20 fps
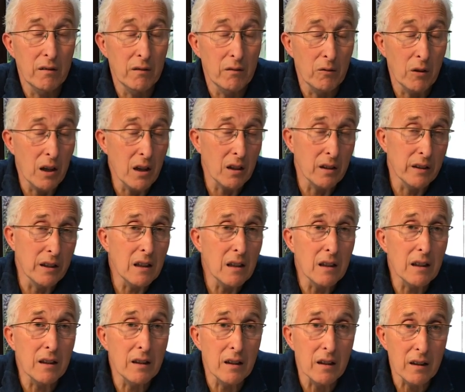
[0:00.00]
well,
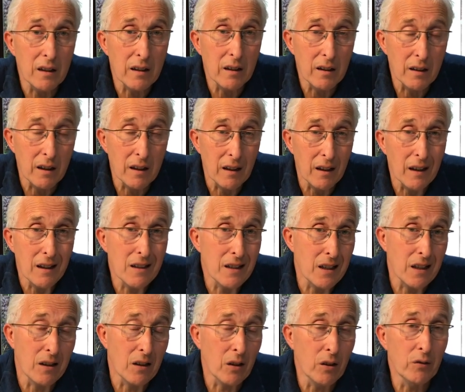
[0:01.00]
nearly the, the
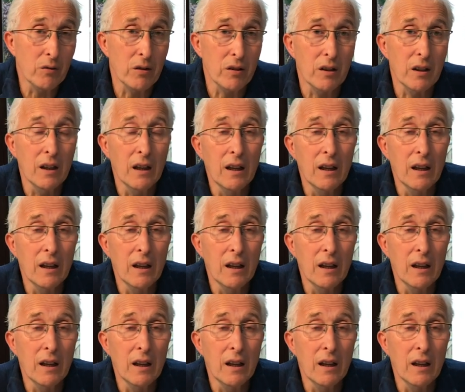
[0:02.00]
1900.